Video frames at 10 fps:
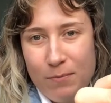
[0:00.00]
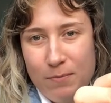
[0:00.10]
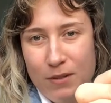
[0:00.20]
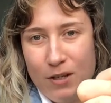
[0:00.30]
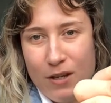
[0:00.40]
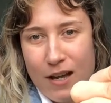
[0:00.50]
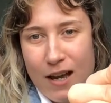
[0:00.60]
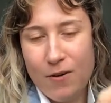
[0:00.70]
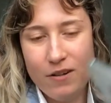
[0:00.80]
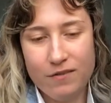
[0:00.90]

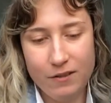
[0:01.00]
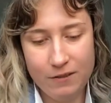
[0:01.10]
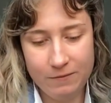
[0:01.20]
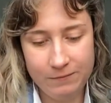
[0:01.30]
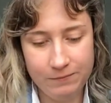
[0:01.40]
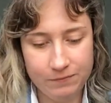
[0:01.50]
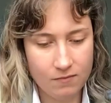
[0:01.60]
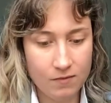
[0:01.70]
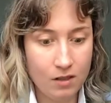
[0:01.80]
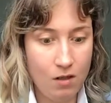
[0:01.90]
Beautiful.
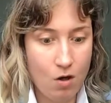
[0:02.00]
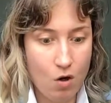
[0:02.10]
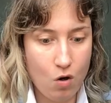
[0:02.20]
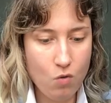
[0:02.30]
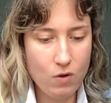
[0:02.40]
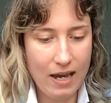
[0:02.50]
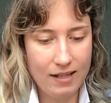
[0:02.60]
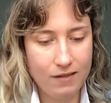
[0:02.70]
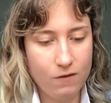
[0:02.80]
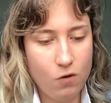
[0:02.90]
Oh yes,
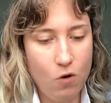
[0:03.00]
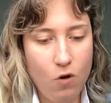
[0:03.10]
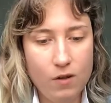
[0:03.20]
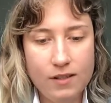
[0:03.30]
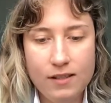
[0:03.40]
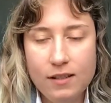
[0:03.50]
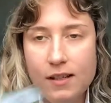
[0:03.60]
of course.